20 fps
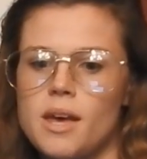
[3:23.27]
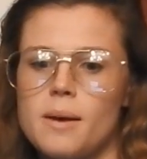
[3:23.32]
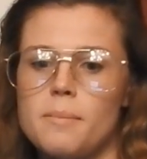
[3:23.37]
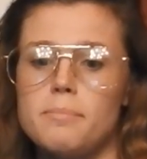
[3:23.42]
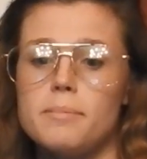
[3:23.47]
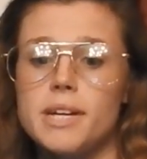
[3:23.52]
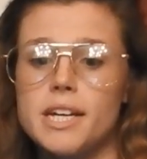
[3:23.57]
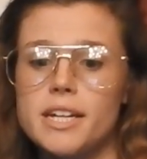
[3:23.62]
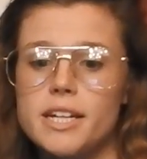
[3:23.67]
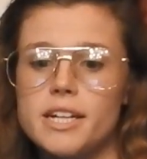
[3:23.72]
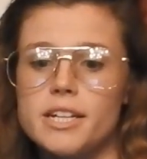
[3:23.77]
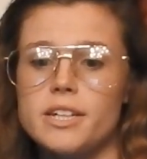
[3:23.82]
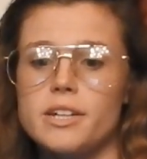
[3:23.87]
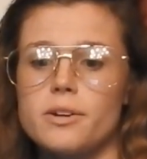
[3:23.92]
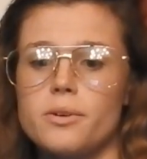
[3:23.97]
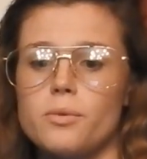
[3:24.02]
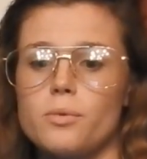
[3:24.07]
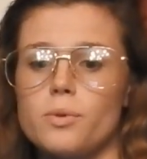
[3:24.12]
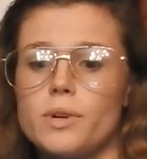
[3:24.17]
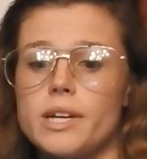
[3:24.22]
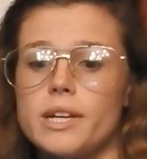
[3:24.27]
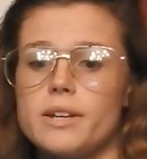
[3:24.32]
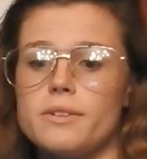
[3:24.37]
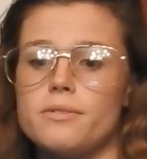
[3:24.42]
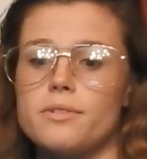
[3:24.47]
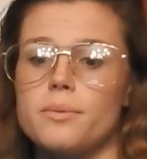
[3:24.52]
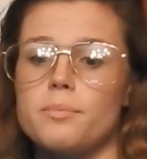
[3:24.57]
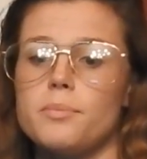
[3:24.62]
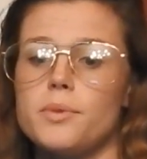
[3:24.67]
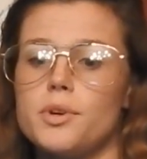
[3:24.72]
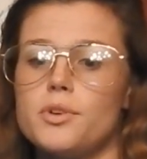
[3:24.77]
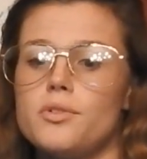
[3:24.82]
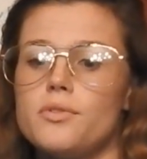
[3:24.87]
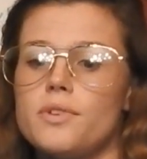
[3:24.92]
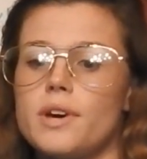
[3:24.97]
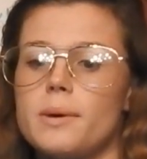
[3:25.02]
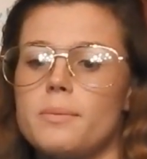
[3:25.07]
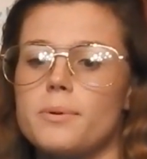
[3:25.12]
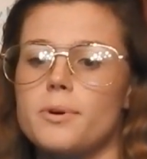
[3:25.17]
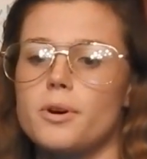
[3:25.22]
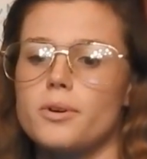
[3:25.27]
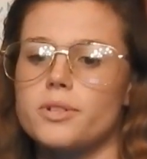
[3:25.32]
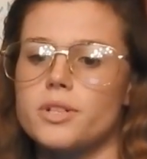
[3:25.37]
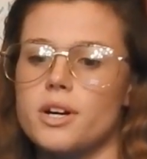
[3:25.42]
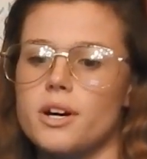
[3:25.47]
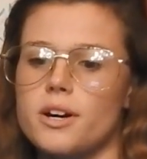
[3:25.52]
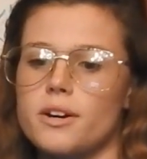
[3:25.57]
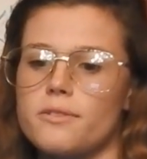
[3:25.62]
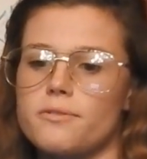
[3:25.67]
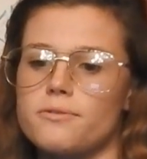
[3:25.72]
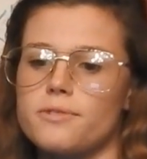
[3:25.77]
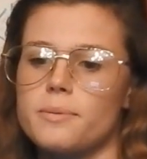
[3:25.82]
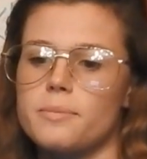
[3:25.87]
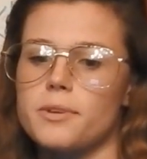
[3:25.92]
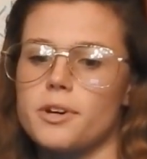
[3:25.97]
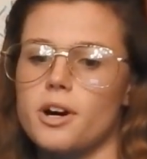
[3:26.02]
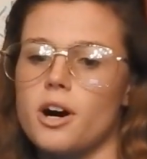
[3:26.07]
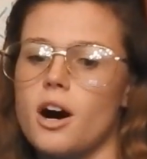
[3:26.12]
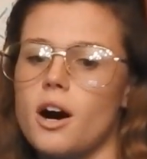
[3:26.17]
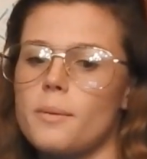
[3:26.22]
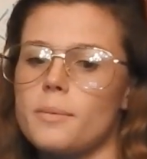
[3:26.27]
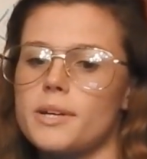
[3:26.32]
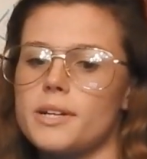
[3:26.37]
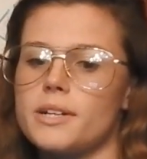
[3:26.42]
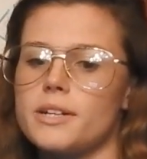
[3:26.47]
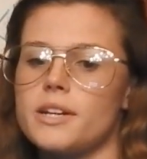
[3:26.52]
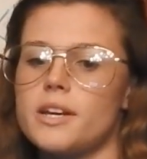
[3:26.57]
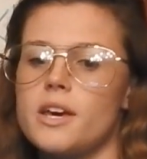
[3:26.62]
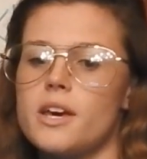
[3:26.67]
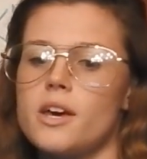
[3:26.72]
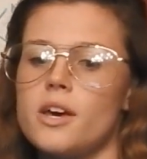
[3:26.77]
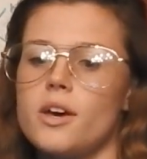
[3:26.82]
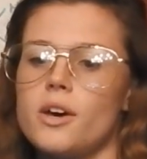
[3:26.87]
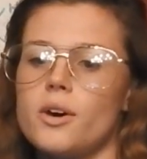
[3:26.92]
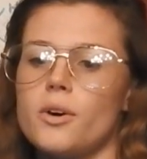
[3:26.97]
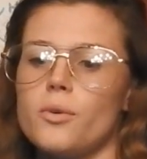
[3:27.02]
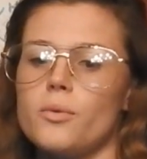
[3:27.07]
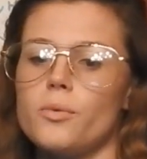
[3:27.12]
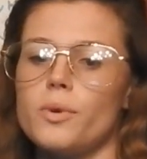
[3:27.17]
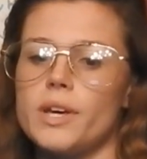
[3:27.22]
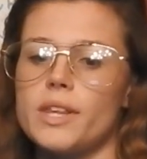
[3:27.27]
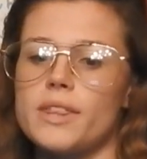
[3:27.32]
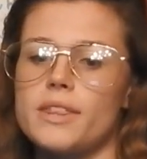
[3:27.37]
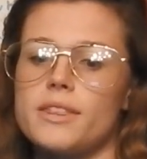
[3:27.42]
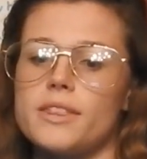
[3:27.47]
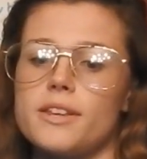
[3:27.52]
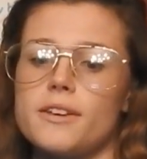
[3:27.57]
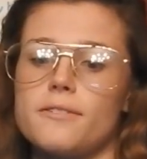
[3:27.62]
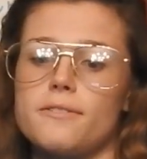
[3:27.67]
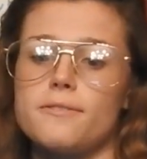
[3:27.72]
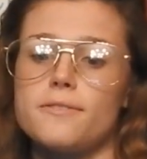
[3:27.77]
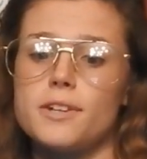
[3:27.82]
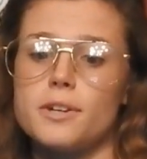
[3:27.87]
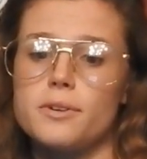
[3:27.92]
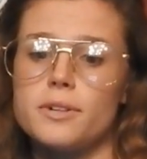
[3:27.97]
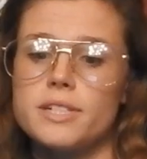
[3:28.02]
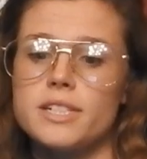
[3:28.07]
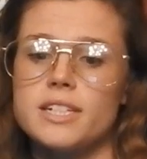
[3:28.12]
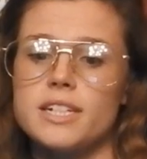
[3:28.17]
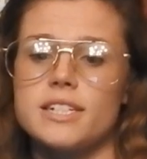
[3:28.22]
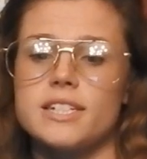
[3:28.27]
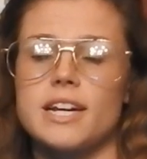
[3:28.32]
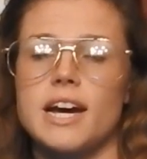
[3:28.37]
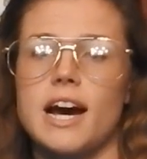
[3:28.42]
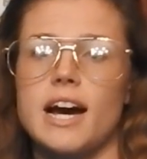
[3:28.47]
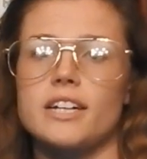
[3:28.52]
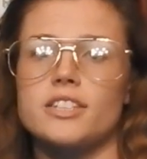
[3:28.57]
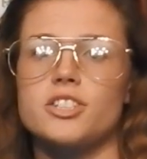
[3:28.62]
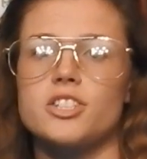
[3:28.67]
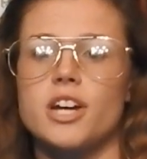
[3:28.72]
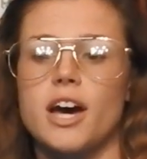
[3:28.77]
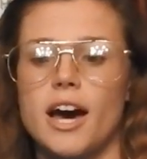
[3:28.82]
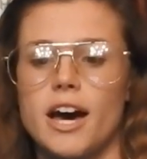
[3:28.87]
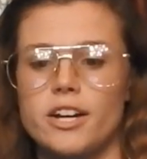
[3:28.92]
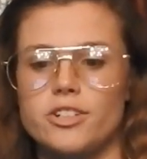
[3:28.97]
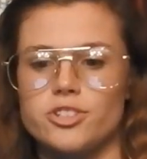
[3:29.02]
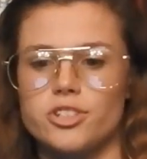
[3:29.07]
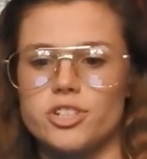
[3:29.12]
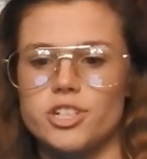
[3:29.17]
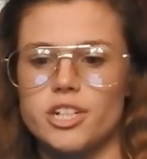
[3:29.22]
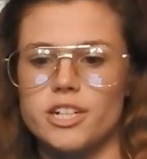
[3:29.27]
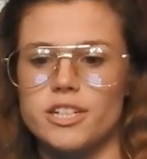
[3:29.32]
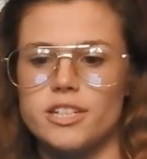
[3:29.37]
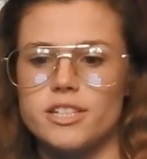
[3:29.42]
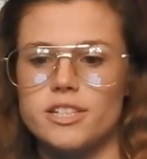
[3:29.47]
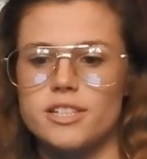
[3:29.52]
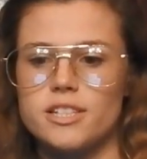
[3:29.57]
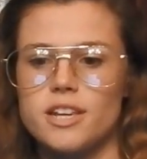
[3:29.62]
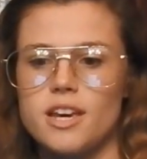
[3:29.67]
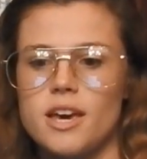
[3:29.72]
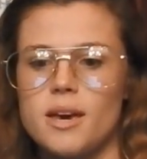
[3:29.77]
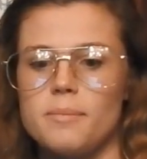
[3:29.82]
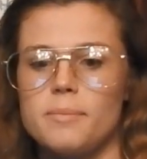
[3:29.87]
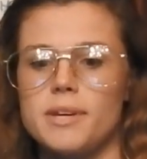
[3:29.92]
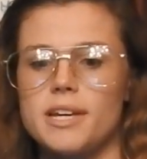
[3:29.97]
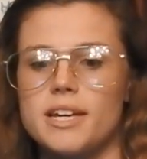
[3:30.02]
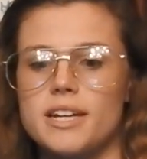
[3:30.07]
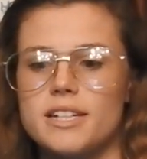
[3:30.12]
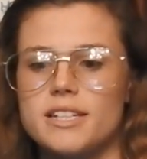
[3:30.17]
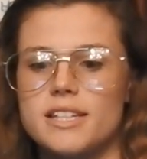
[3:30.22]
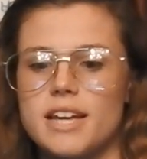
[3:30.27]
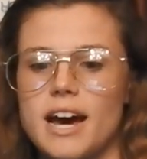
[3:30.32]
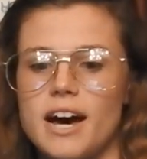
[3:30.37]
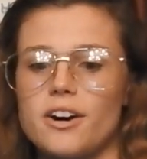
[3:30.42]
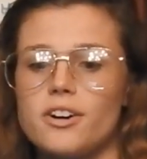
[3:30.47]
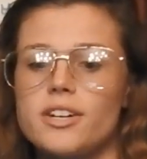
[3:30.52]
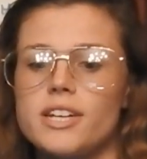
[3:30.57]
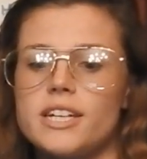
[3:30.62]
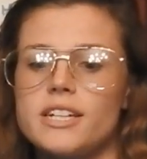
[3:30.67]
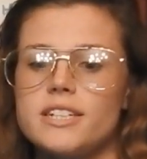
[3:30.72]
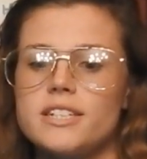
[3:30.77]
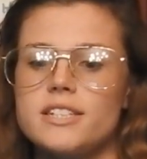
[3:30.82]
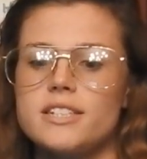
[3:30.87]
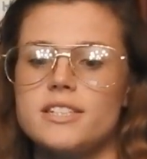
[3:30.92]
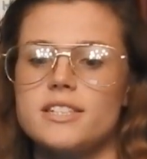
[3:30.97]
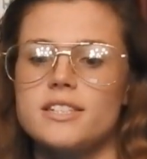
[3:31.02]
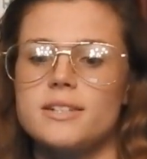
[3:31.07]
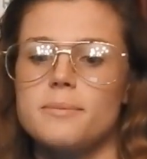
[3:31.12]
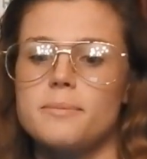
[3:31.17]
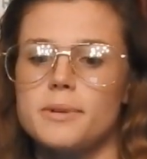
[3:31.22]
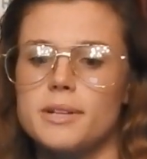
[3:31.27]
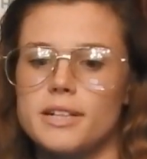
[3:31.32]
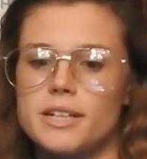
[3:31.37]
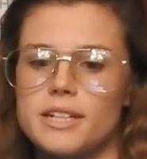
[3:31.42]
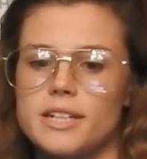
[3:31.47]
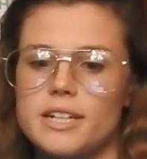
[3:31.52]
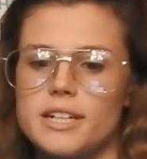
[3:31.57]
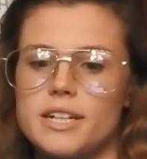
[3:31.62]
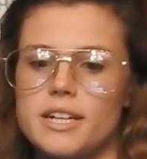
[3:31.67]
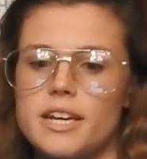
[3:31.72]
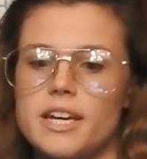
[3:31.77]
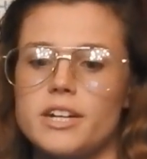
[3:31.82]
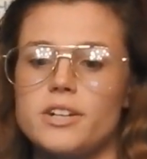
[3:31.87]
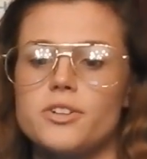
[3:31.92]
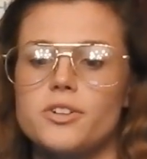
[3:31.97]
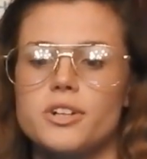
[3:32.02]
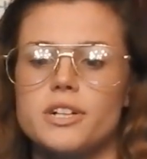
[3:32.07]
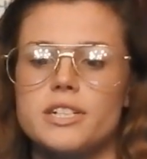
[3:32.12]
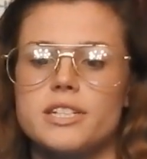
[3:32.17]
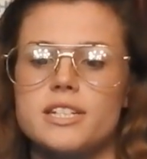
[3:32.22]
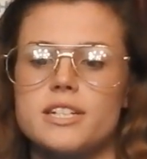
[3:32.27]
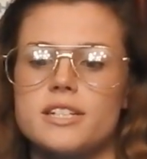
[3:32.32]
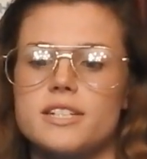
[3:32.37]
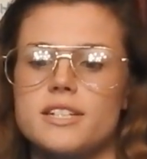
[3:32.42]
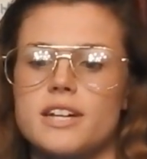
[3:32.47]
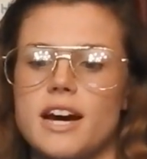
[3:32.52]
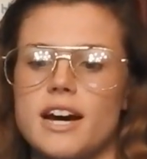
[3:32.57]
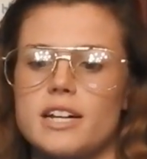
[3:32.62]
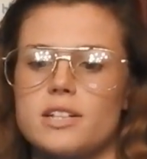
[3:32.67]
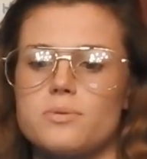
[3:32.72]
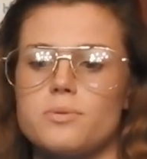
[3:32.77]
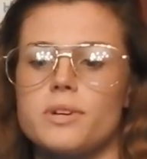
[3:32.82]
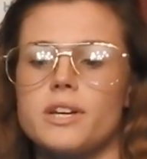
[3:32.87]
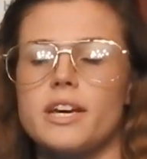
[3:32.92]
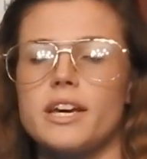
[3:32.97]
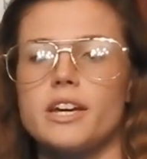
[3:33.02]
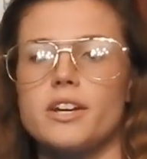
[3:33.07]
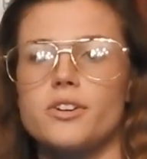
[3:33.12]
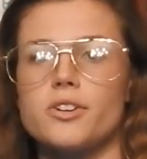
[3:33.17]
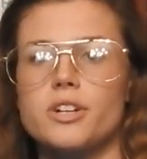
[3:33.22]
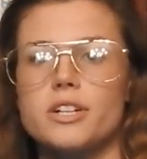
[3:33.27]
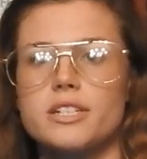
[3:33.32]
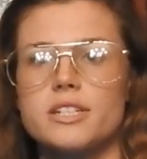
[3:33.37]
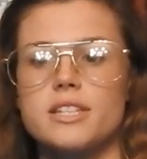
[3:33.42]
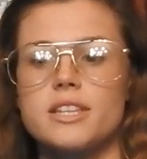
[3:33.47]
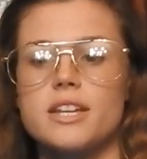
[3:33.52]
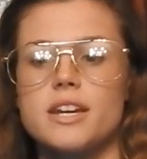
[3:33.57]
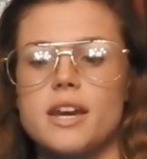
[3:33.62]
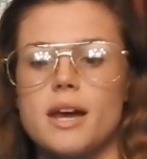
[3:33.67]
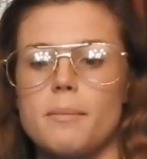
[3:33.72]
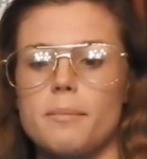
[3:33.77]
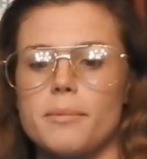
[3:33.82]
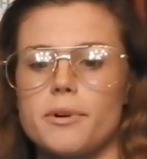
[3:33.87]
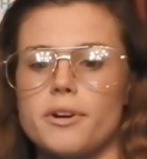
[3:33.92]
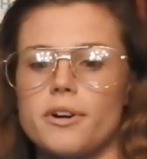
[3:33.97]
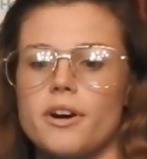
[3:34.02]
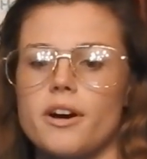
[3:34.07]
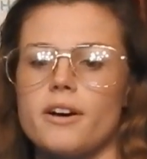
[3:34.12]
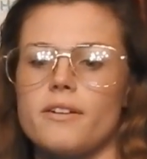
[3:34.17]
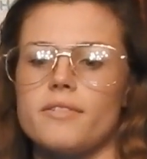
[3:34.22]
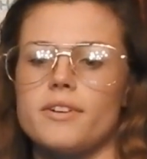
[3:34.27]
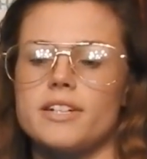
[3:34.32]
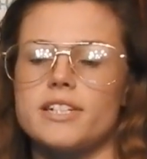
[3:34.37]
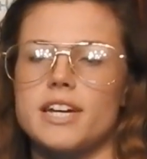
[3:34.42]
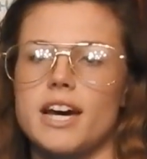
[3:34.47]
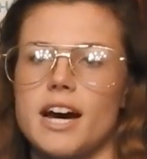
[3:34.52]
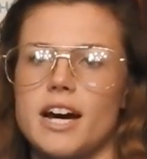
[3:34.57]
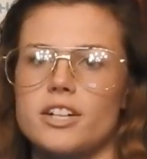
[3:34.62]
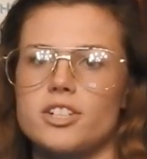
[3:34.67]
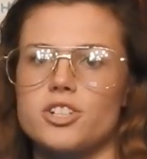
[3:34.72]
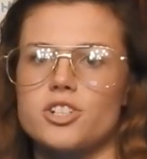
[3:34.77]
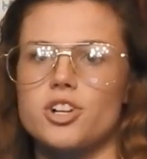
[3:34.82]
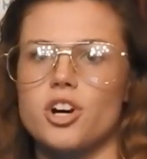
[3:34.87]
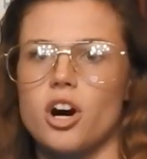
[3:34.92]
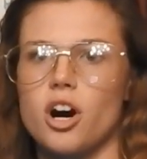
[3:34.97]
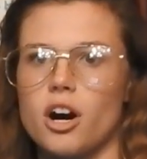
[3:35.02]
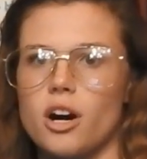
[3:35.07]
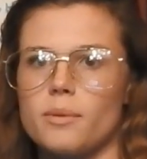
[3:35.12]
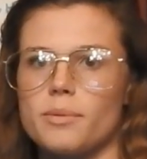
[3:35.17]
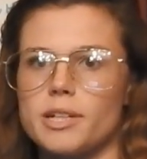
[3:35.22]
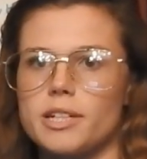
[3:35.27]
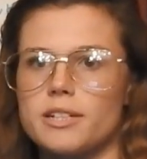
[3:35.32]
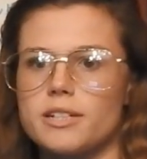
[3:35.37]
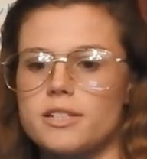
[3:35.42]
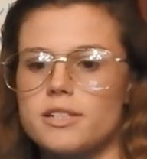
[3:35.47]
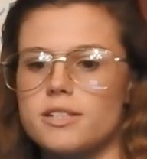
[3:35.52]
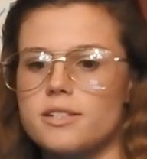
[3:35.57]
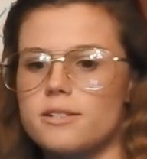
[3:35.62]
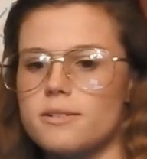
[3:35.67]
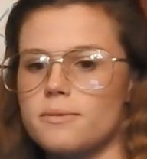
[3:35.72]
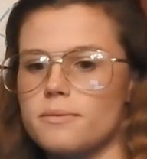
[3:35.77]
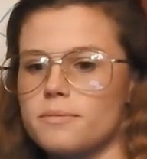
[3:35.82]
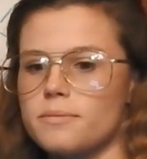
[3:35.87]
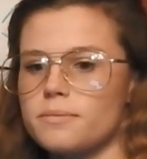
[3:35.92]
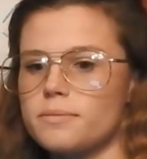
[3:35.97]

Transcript: meaning we remove a proton from the carbon with the fewest attached hydrogens, because alkene's stability increases as we increase the number of attached carbons.